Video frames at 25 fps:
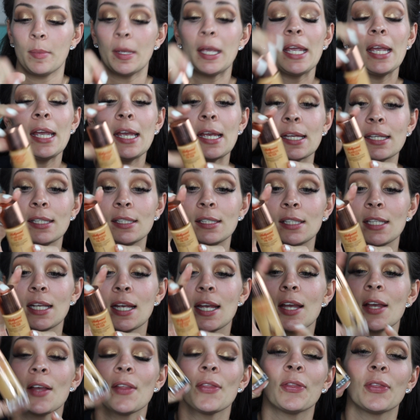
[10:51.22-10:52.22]
is
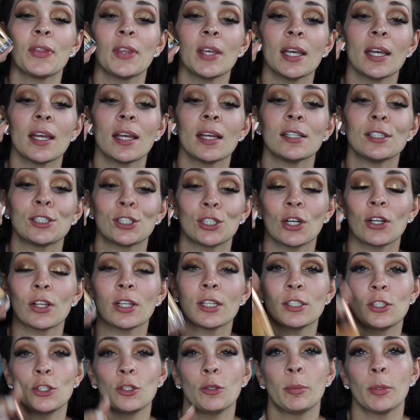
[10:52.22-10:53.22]
the
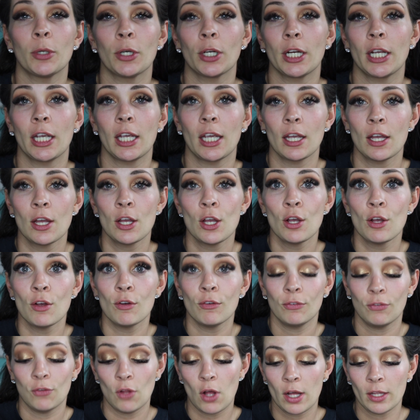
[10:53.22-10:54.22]
Charlotte Tilbury
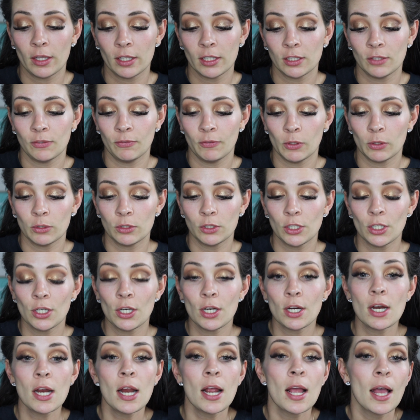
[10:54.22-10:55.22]
Flawless
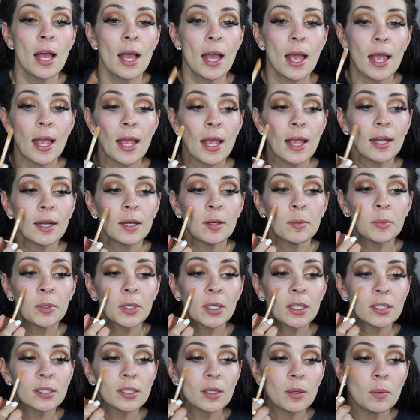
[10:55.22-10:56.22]
Filter. And
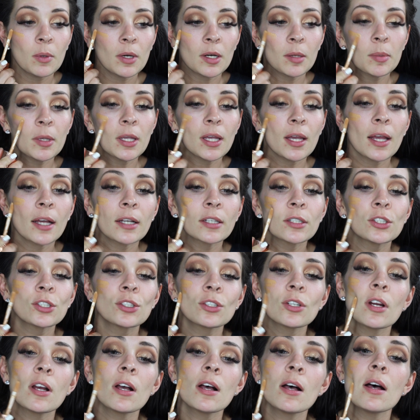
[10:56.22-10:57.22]
because I want to be
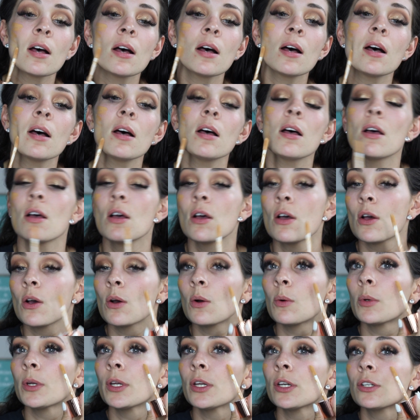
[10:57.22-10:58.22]
extra,
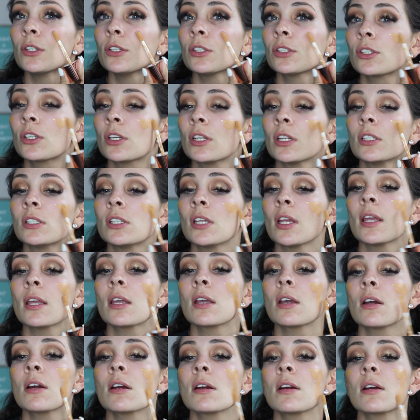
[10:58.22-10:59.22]
we're just gonna
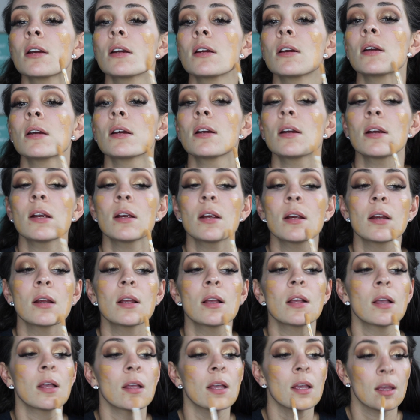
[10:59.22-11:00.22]
take her
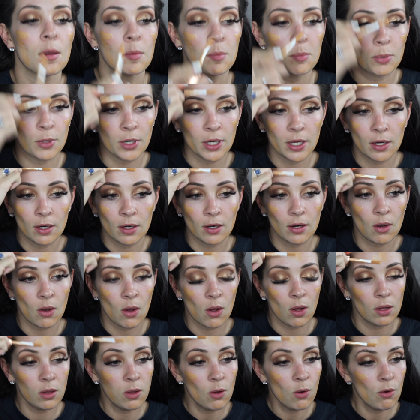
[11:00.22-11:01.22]
and bring her
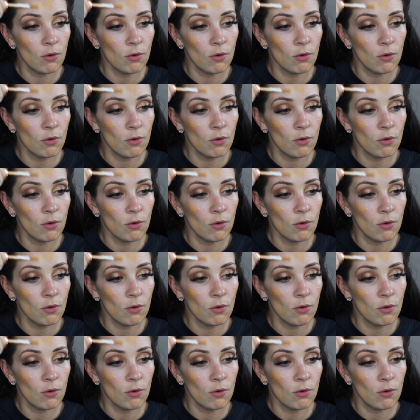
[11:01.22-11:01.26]
all